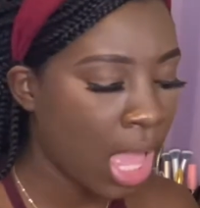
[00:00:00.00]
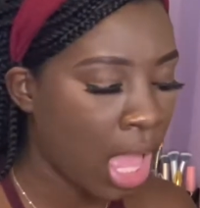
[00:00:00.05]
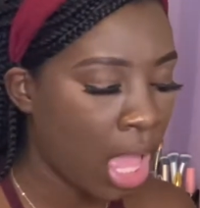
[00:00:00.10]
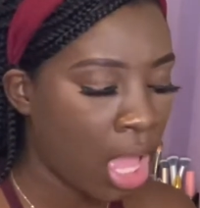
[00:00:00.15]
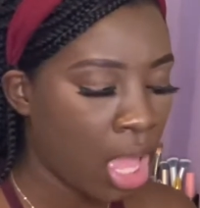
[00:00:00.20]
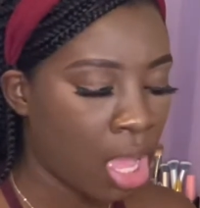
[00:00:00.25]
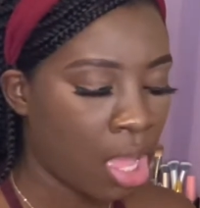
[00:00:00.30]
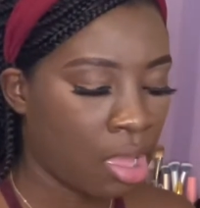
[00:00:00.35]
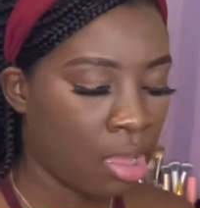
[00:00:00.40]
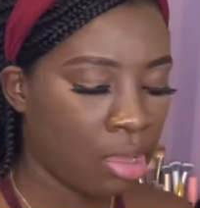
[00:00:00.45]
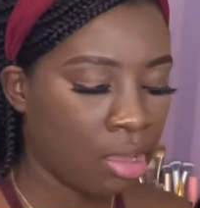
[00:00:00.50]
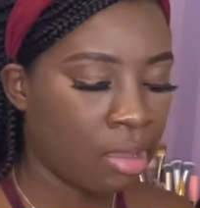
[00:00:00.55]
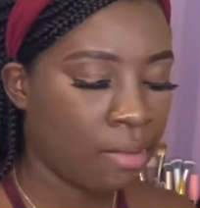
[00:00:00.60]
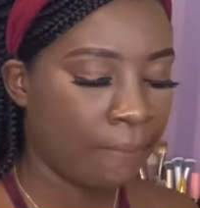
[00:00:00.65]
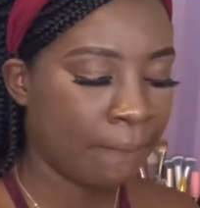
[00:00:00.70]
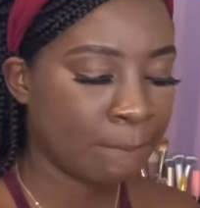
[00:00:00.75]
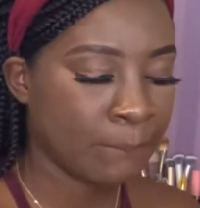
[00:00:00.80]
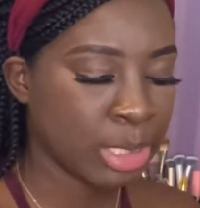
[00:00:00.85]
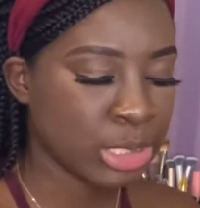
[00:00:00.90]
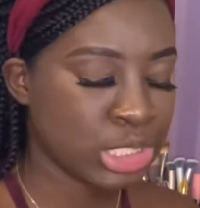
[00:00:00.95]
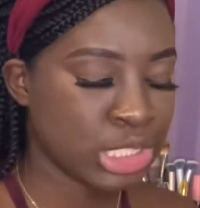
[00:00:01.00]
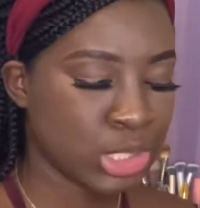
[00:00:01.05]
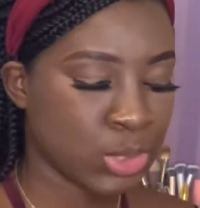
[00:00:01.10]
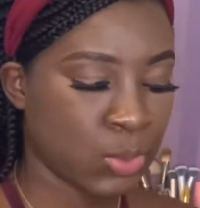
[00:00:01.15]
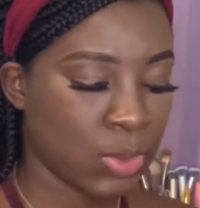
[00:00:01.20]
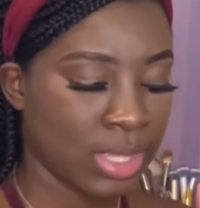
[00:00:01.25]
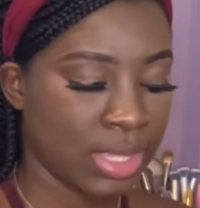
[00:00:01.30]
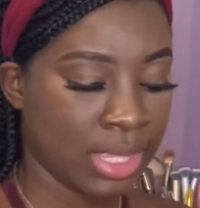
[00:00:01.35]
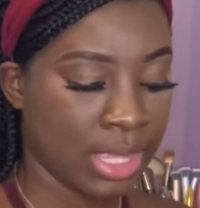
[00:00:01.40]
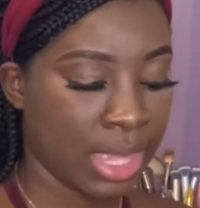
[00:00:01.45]
So
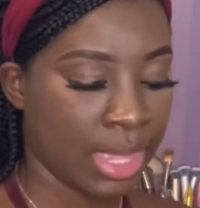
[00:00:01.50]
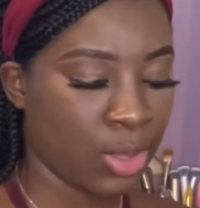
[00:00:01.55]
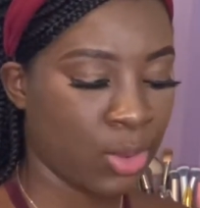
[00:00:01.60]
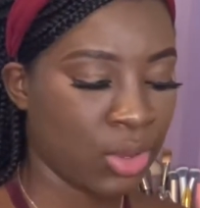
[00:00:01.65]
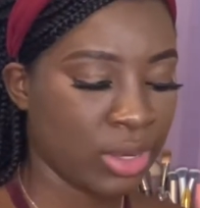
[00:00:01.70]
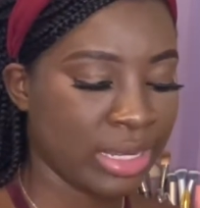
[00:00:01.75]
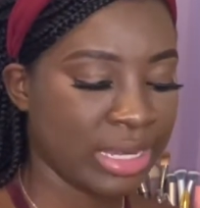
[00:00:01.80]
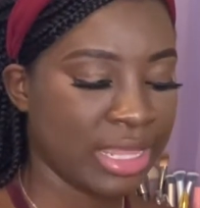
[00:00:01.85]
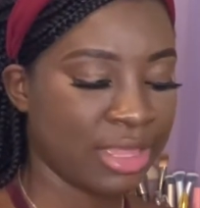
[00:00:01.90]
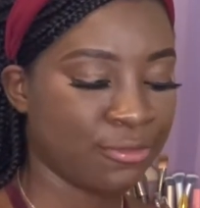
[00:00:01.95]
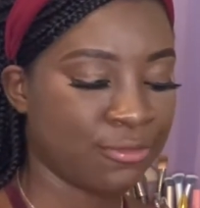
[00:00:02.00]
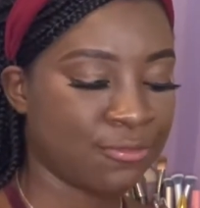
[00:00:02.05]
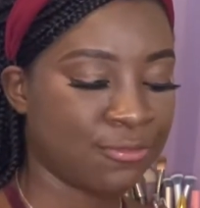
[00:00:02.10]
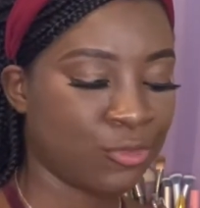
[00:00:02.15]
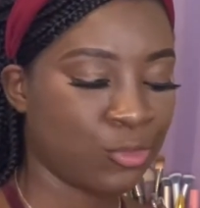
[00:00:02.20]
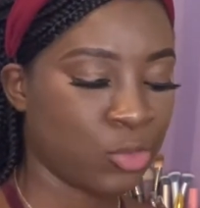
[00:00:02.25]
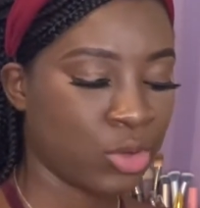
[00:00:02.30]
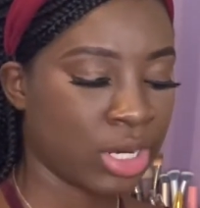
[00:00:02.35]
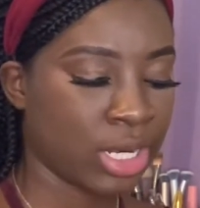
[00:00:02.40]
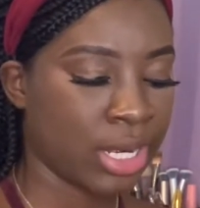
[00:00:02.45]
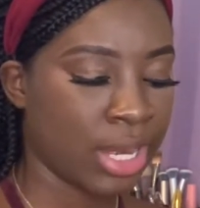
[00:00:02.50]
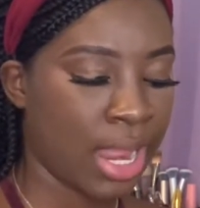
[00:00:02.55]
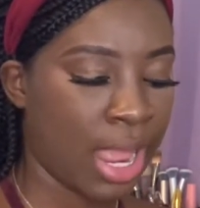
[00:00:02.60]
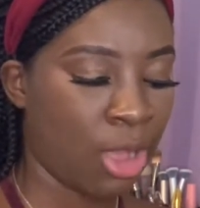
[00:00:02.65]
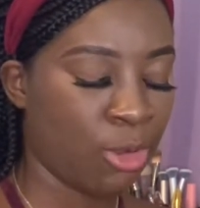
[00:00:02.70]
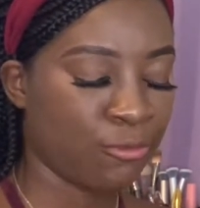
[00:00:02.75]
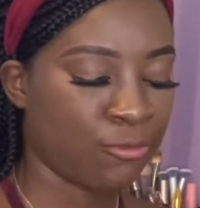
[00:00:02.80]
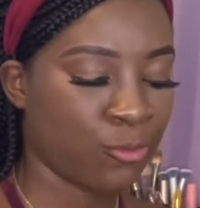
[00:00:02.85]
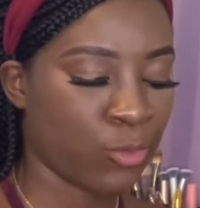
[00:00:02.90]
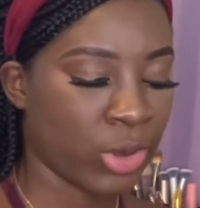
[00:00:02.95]
yeah, on day 4
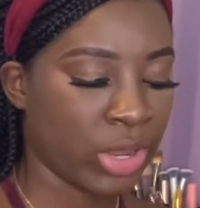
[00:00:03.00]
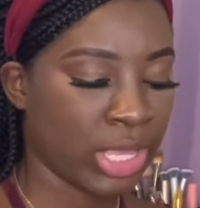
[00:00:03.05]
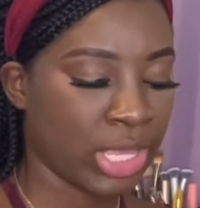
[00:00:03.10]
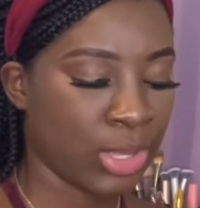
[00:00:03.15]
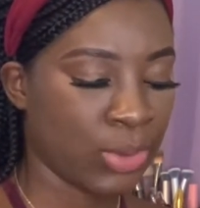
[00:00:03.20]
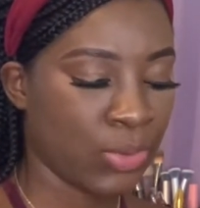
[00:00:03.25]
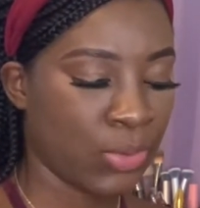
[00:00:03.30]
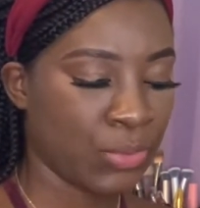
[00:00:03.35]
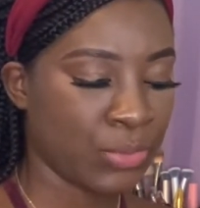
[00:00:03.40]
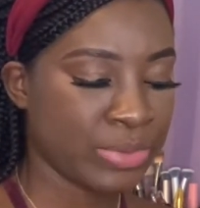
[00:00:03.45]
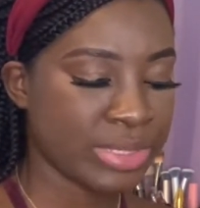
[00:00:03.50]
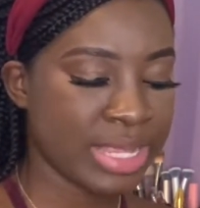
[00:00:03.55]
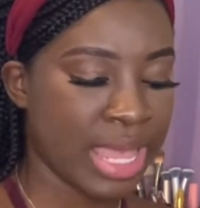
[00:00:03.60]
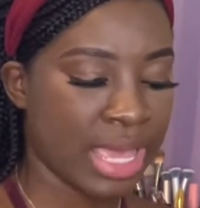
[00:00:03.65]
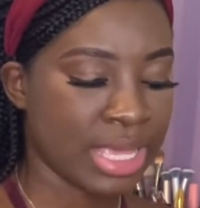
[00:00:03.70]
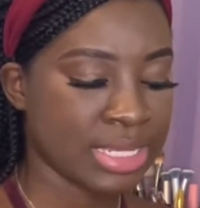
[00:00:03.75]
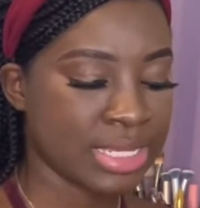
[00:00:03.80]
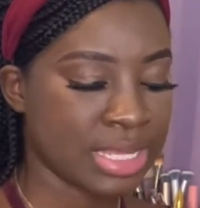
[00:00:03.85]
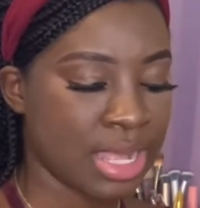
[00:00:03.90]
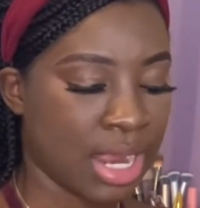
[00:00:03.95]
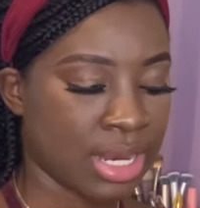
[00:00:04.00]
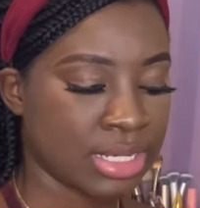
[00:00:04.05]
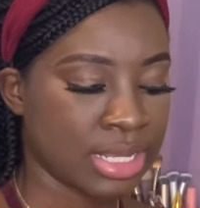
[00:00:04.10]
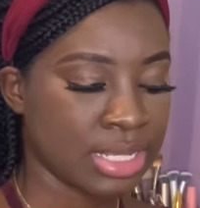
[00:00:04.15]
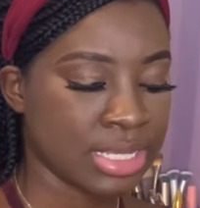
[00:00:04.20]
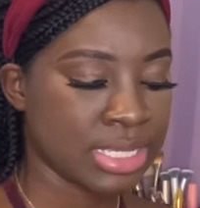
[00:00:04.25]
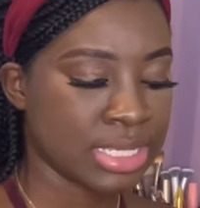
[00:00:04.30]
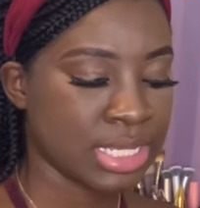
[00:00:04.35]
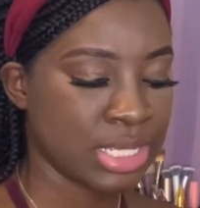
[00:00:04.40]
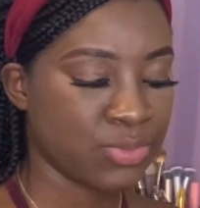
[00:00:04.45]
of working out, I
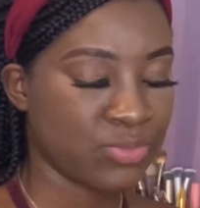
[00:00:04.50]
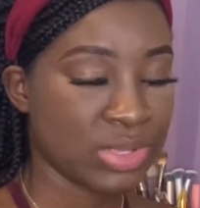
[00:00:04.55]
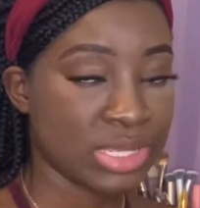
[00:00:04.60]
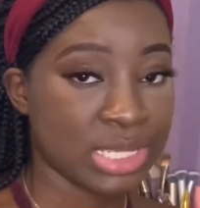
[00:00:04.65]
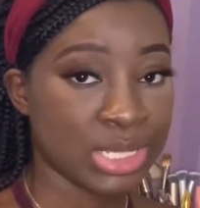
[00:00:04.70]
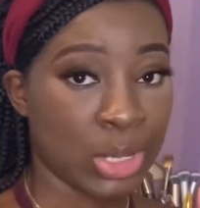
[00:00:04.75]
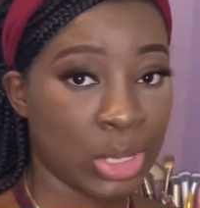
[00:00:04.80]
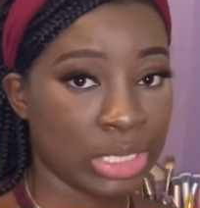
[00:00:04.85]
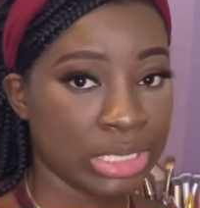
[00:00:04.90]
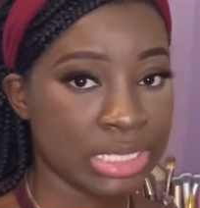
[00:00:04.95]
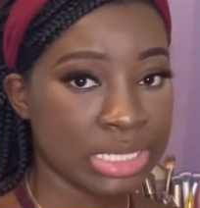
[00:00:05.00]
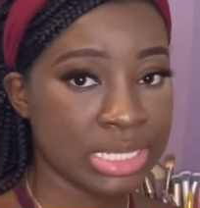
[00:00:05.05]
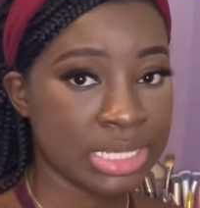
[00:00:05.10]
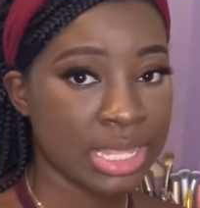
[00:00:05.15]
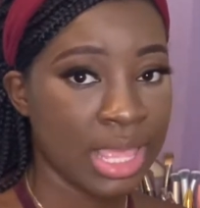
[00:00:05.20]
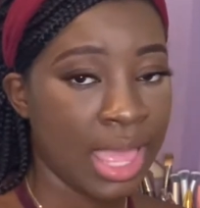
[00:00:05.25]
started seeing results.